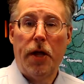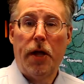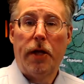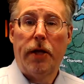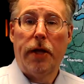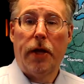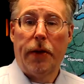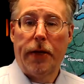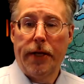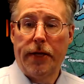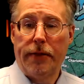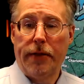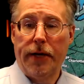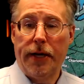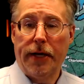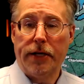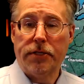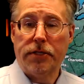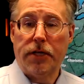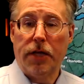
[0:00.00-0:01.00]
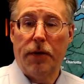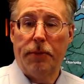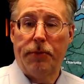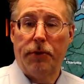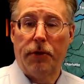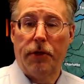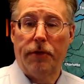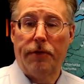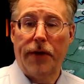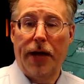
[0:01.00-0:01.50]
Now, in the next
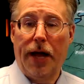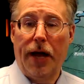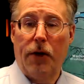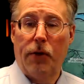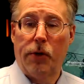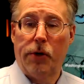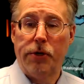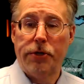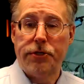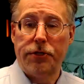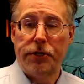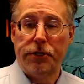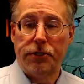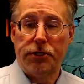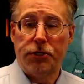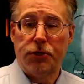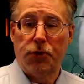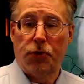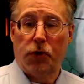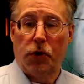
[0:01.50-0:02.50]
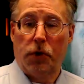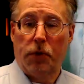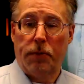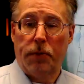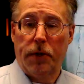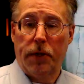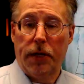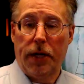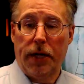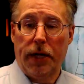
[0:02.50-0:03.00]
couple of hours, this storm,
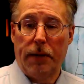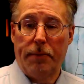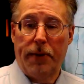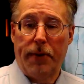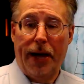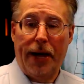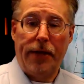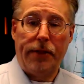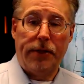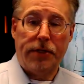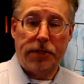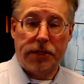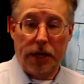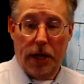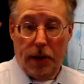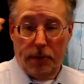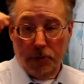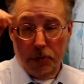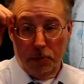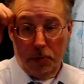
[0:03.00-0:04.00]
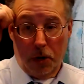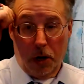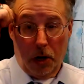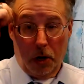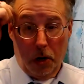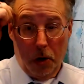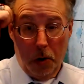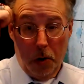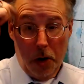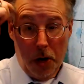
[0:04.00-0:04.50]
by this time
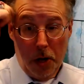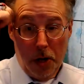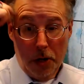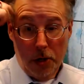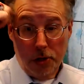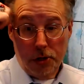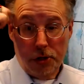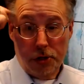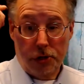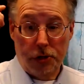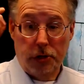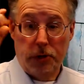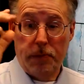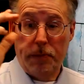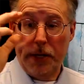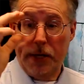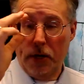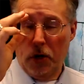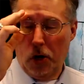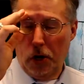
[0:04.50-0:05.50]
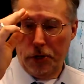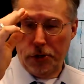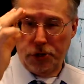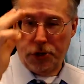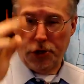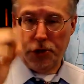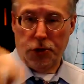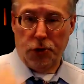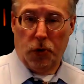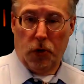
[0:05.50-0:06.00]
tomorrow, should be on
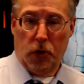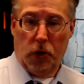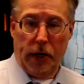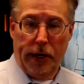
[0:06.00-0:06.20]
shore.